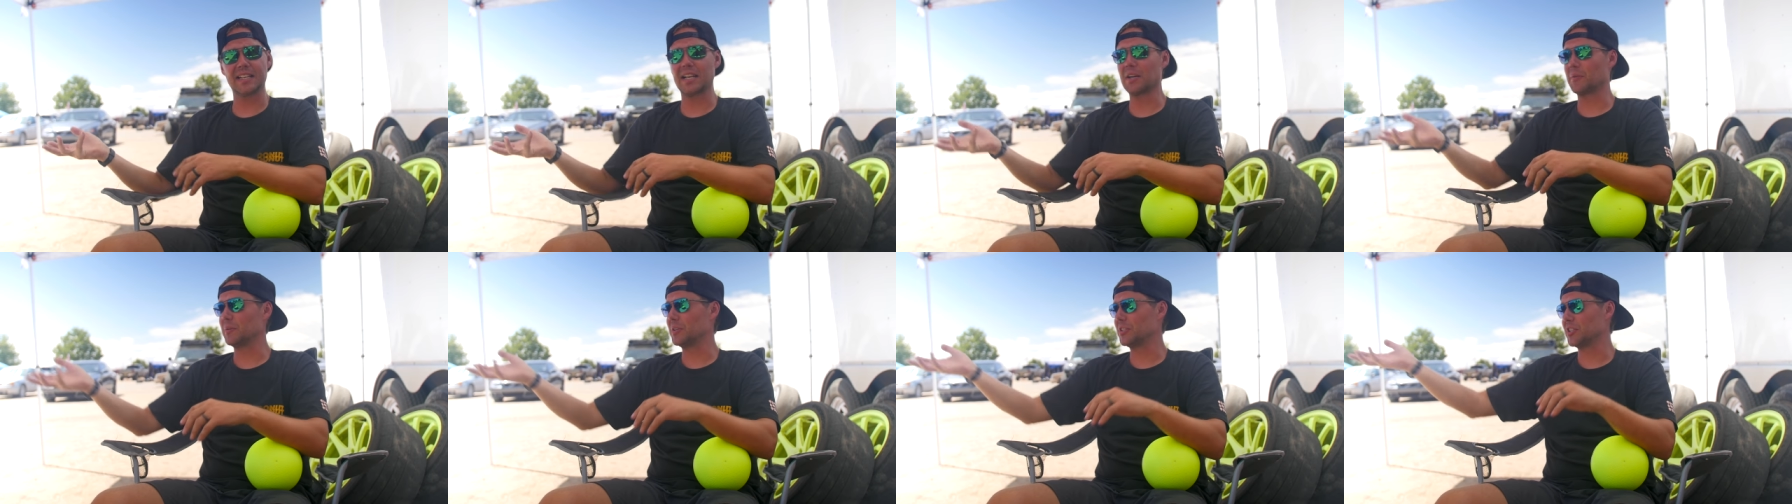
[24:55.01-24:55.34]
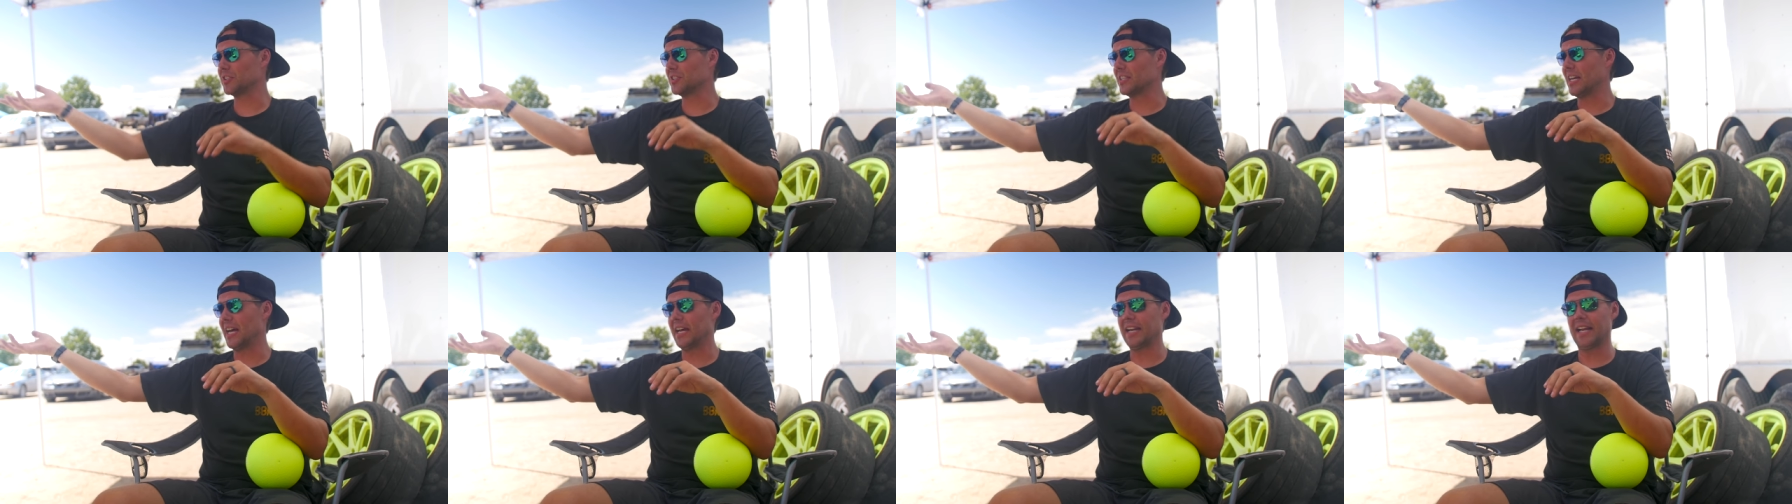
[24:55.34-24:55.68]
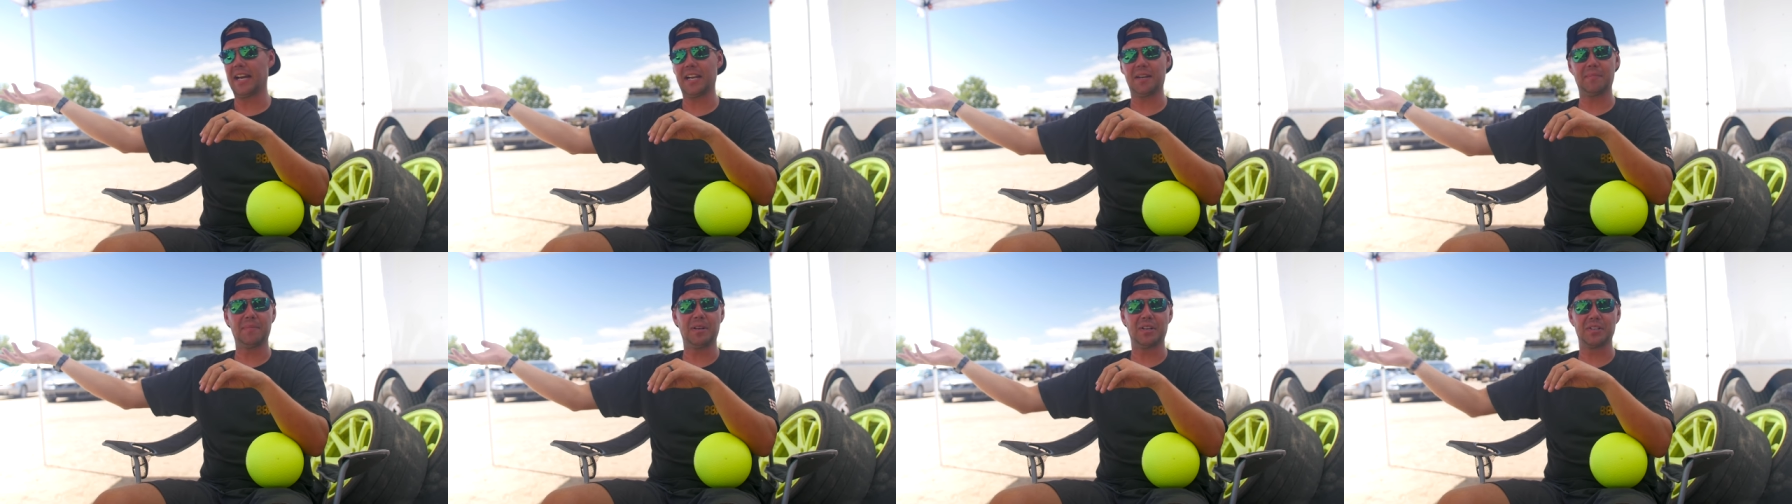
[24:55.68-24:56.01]
like we just had
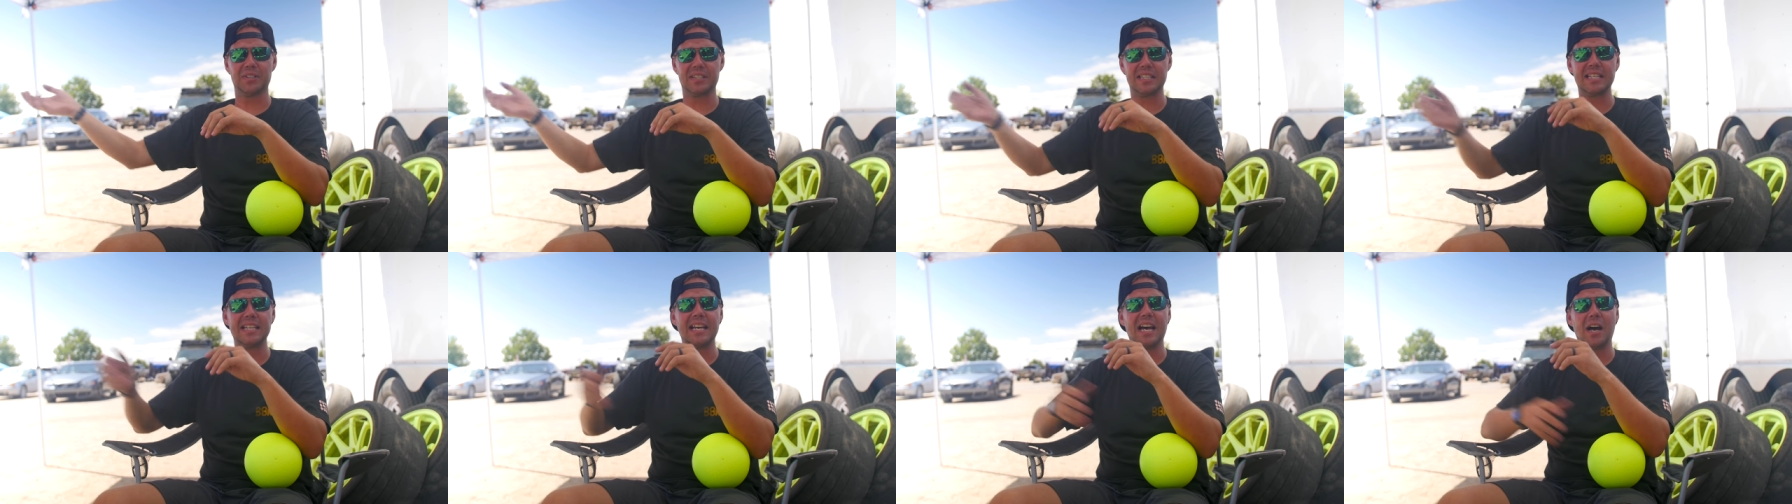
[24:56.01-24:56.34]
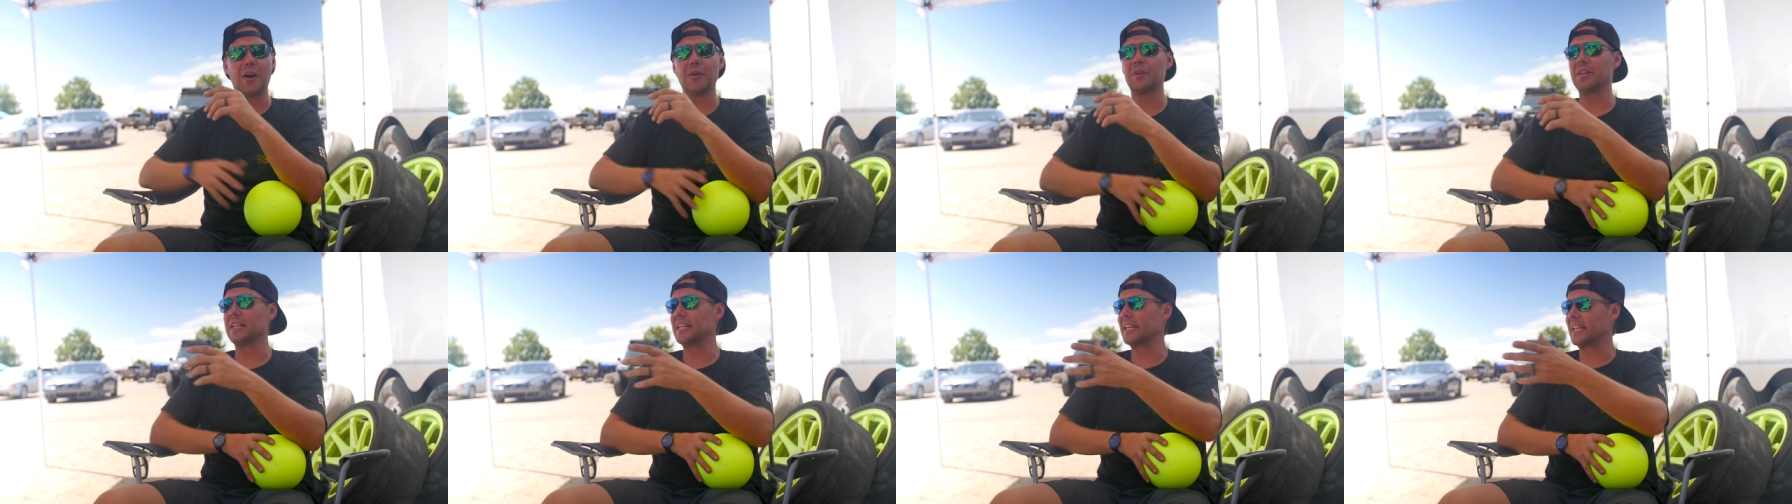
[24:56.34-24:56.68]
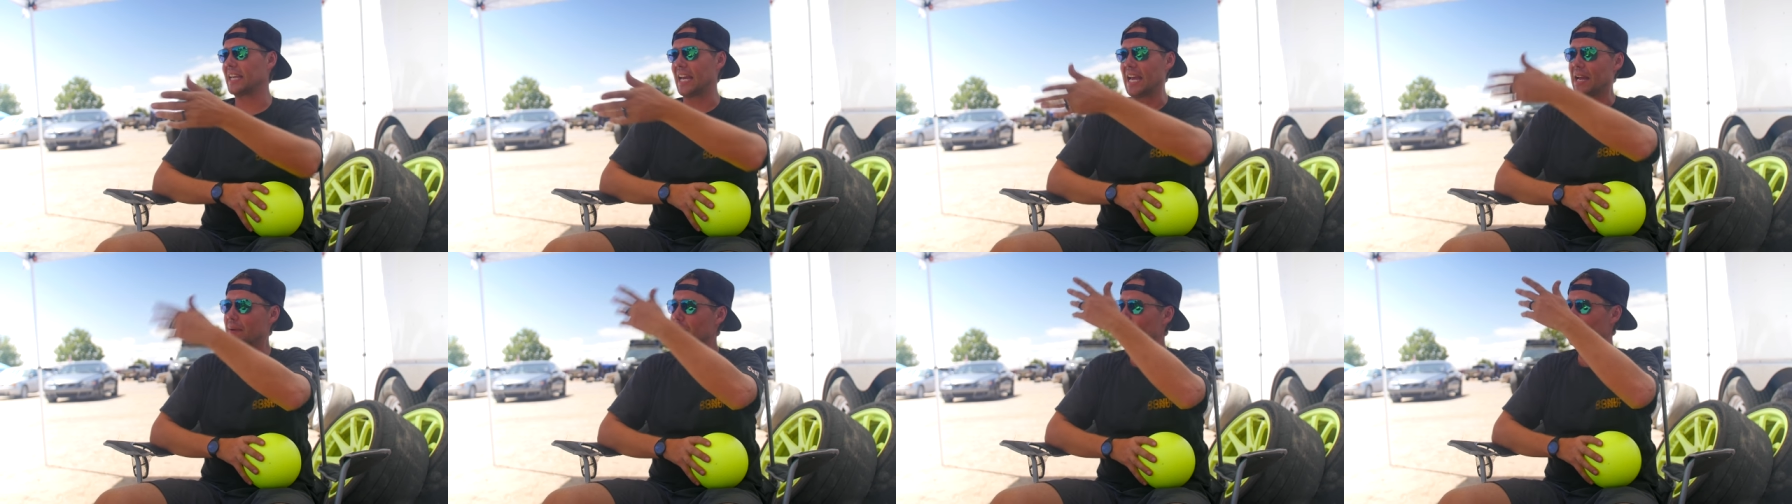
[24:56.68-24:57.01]
Adam LZ out, and
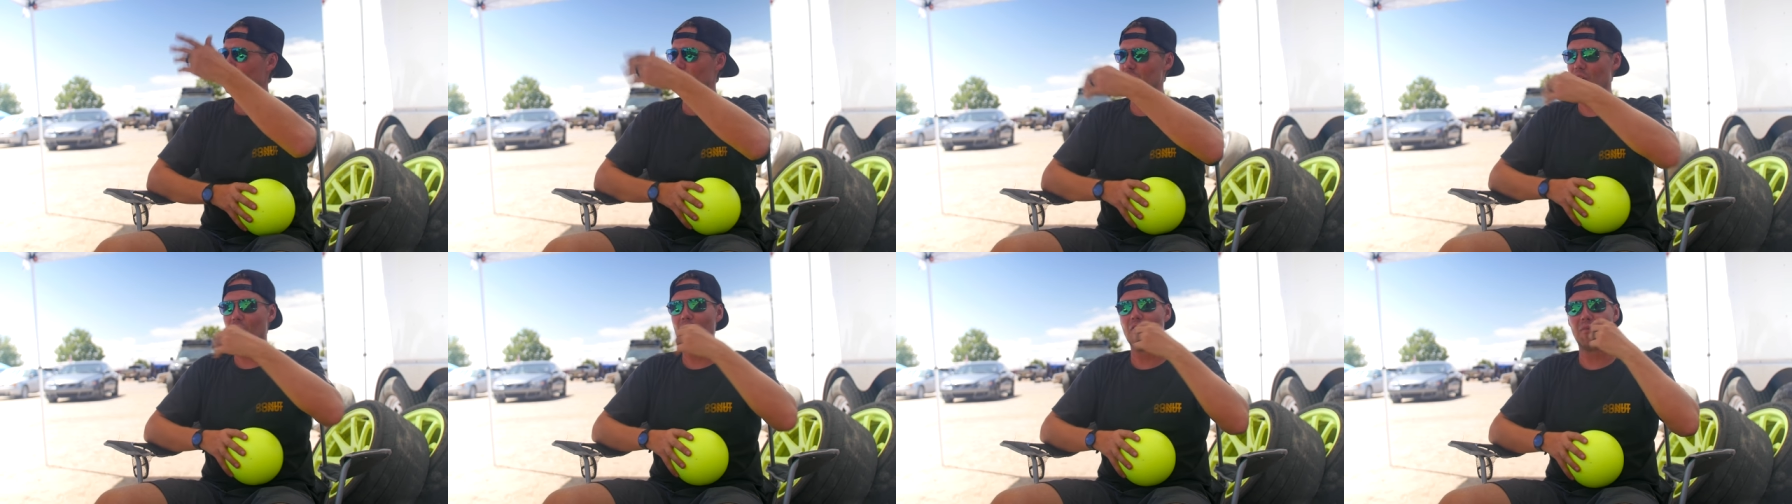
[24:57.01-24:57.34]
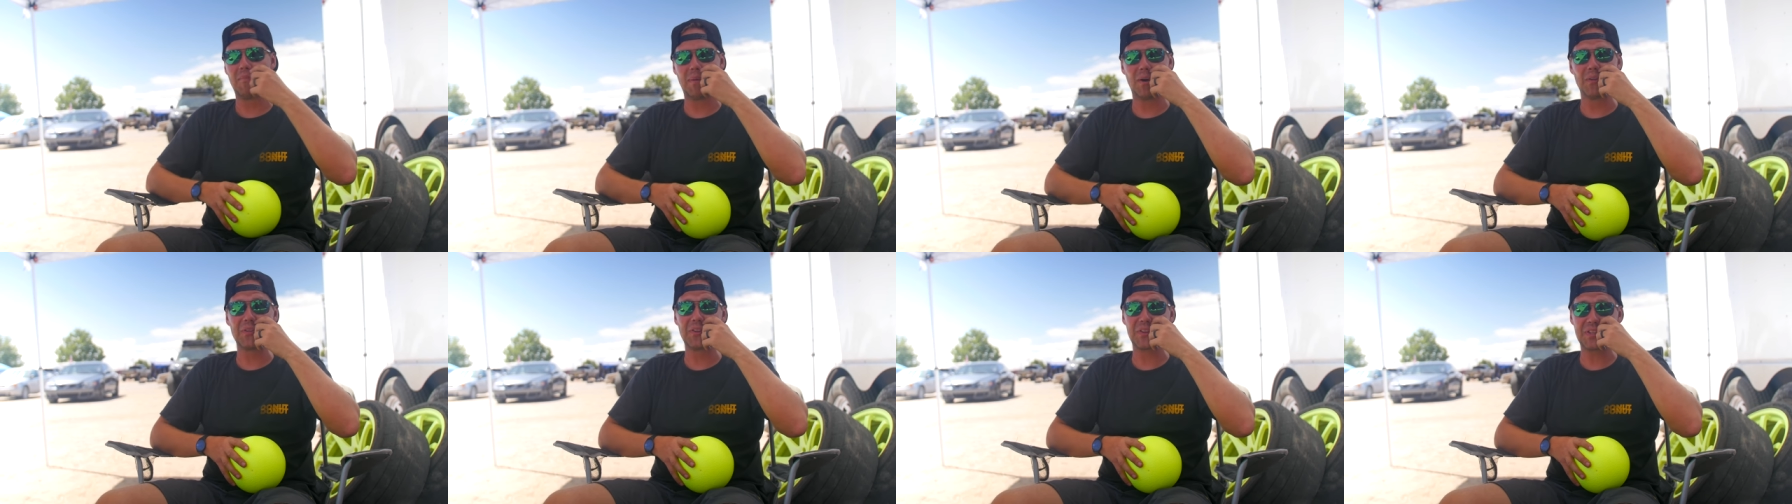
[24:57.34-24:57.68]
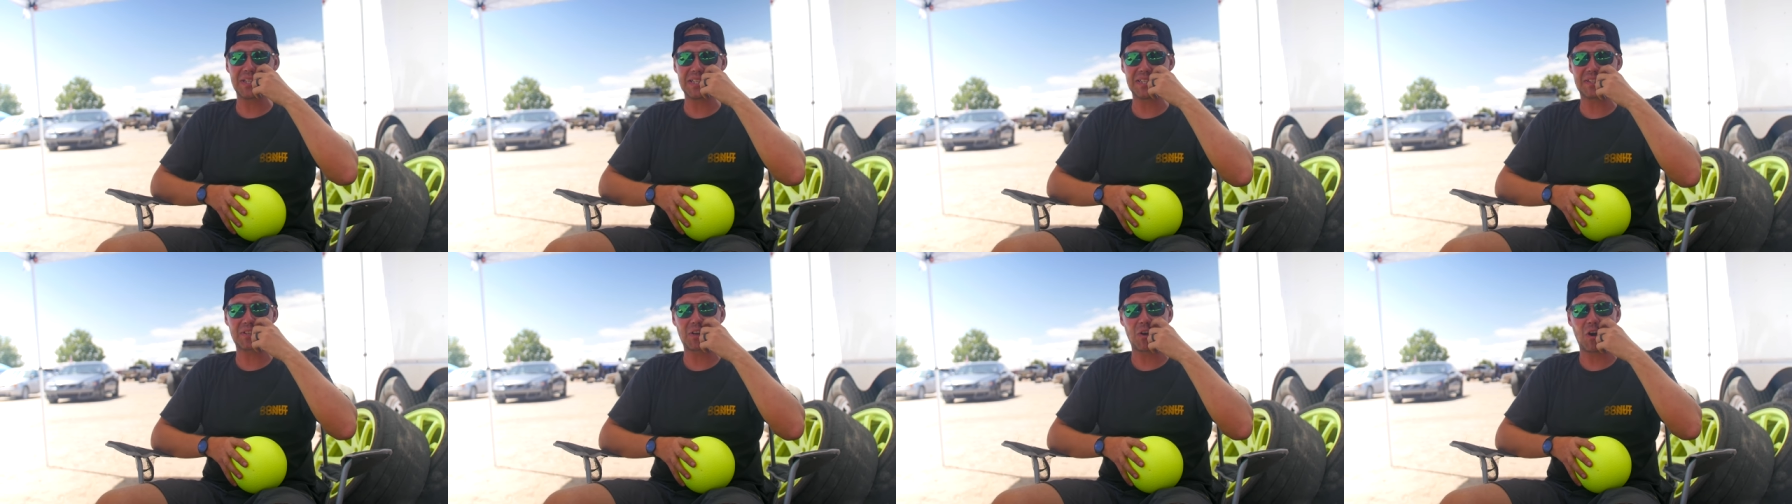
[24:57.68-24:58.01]
he came and drove both
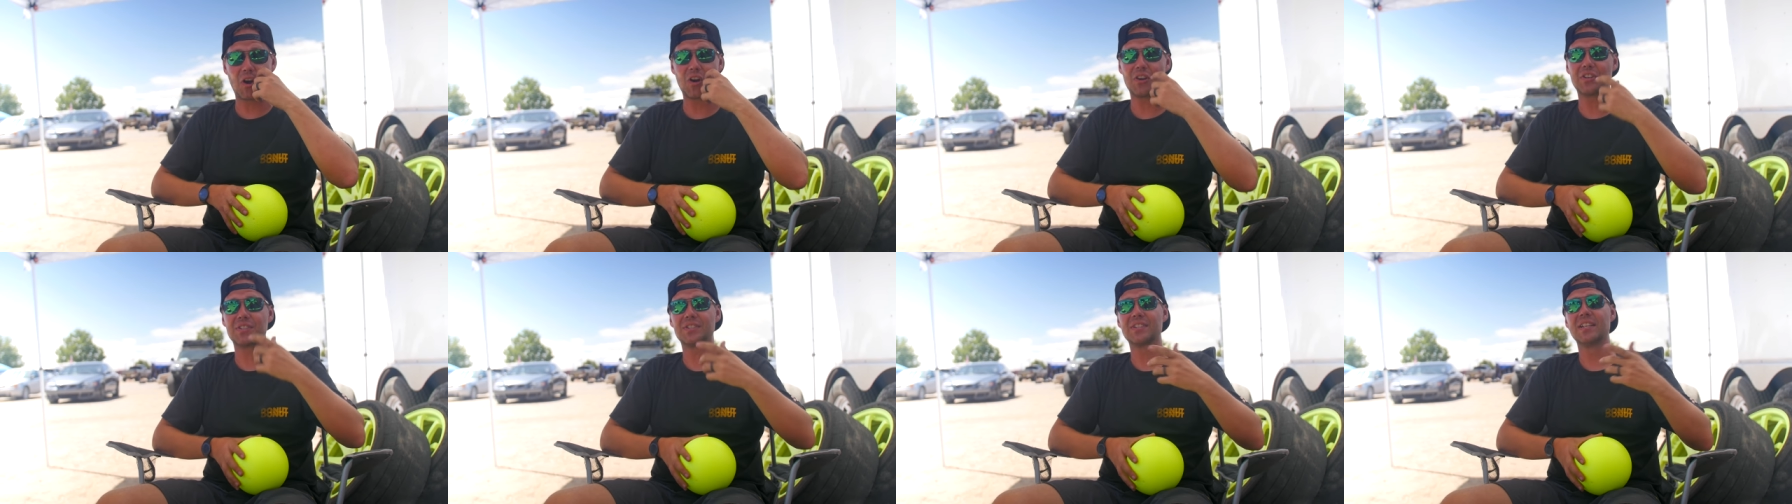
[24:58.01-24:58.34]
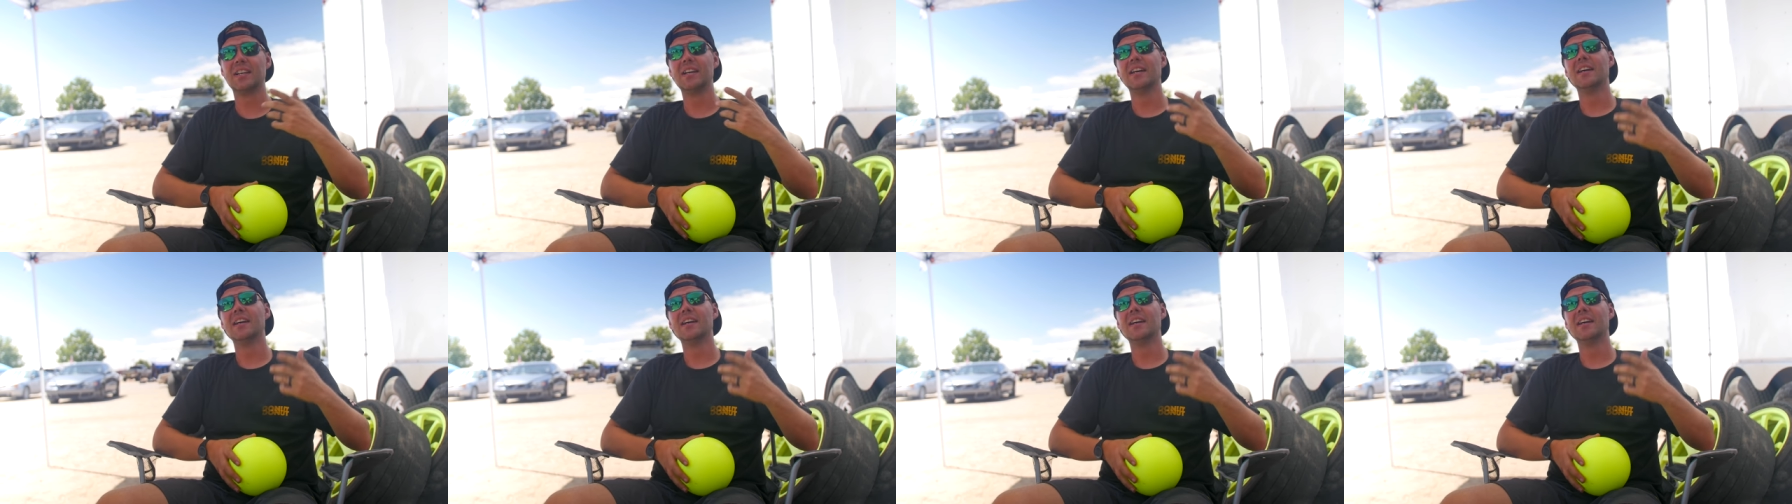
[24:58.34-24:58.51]
of these cars.